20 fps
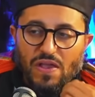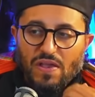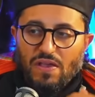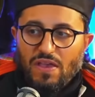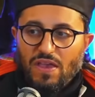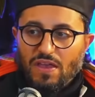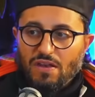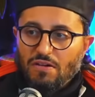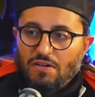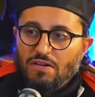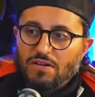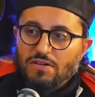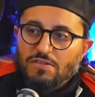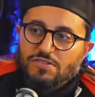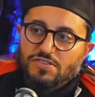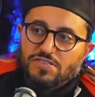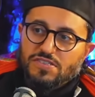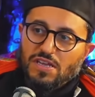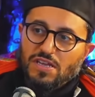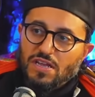in our
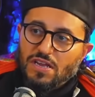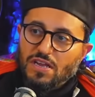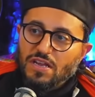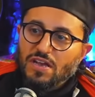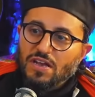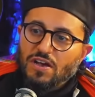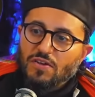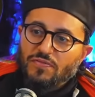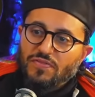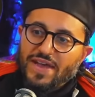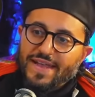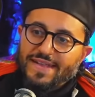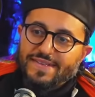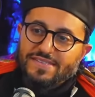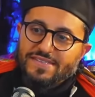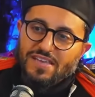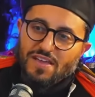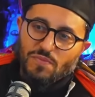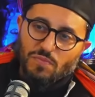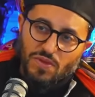understanding of
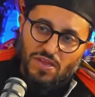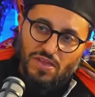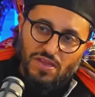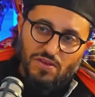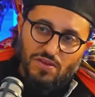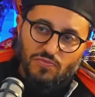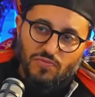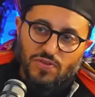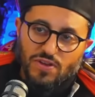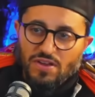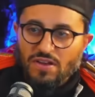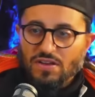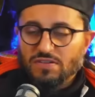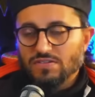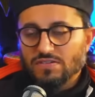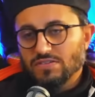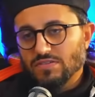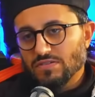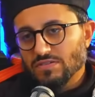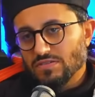at fil
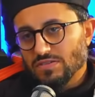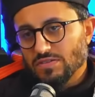ard,